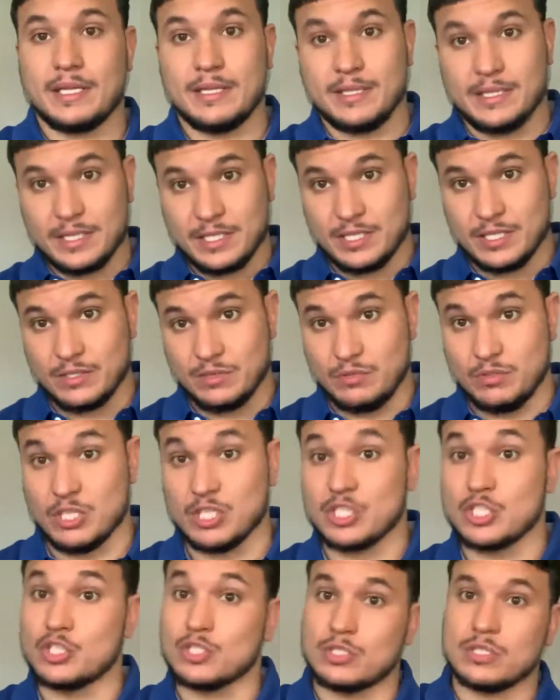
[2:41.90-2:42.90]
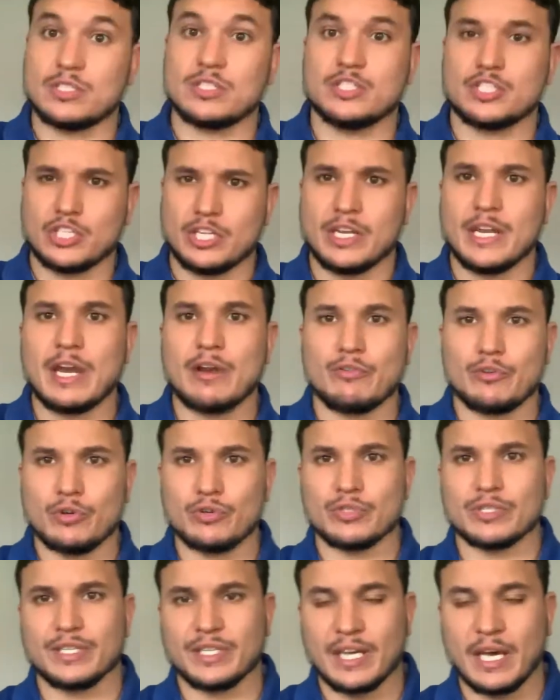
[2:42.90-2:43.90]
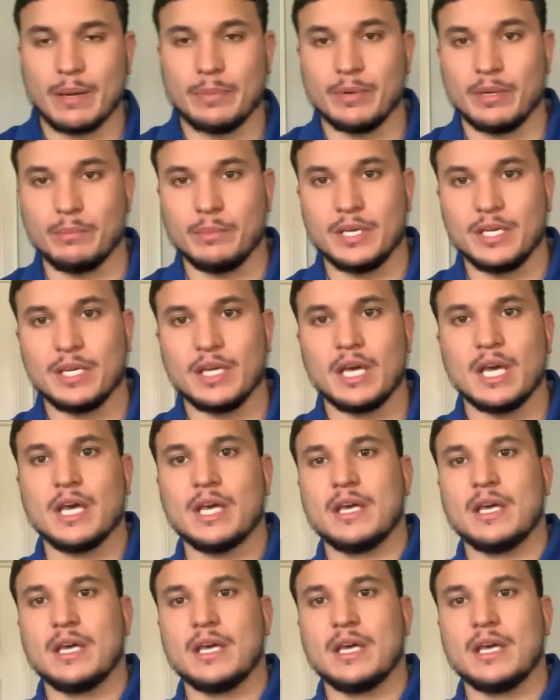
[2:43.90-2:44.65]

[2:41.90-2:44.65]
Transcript: this is scenarios that happen to me.